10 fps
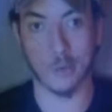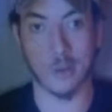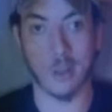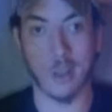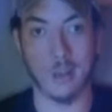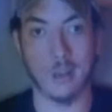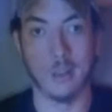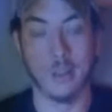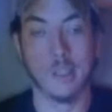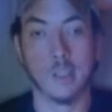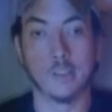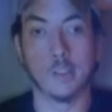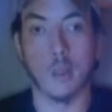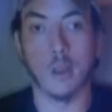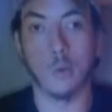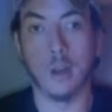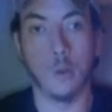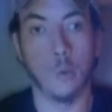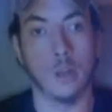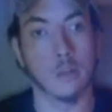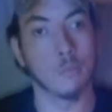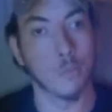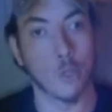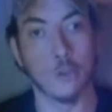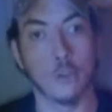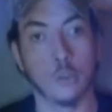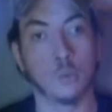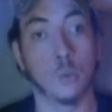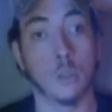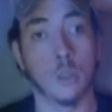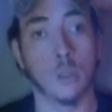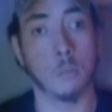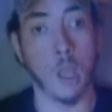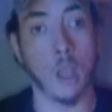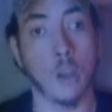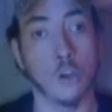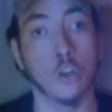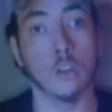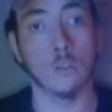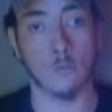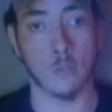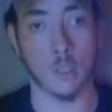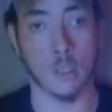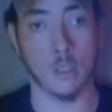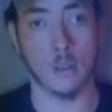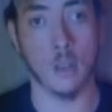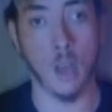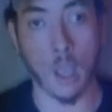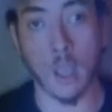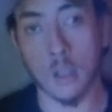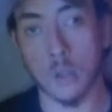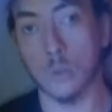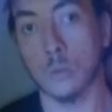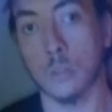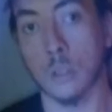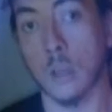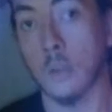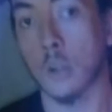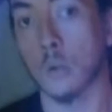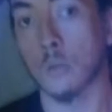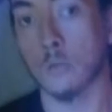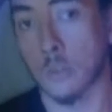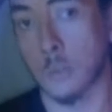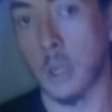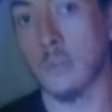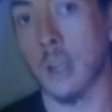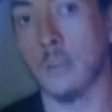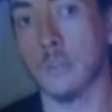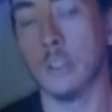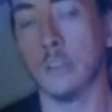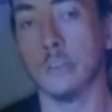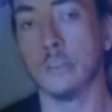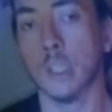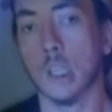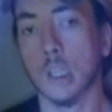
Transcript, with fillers: Online. So that way we can merge with my current fleet that I own, that I've owned for about 5 years.